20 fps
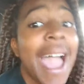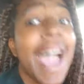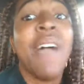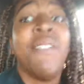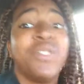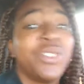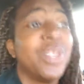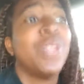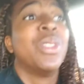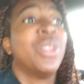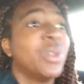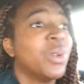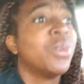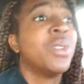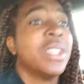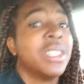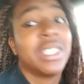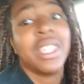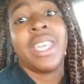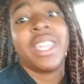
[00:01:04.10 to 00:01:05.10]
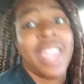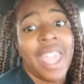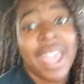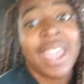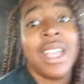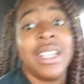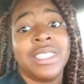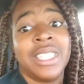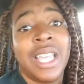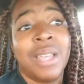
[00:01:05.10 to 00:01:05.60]
have to do this like
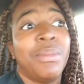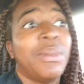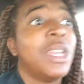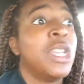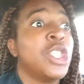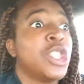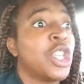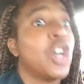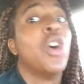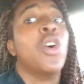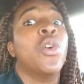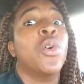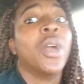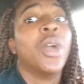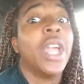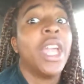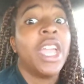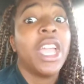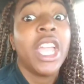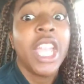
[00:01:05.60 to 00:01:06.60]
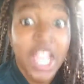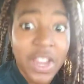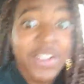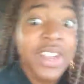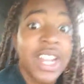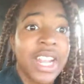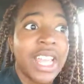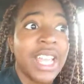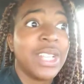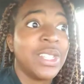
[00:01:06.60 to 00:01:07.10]
ASAP. So here
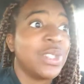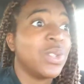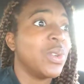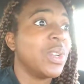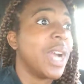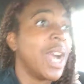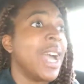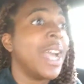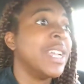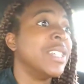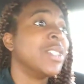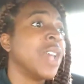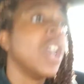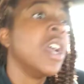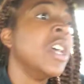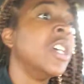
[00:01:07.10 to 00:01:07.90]
it is, you guys.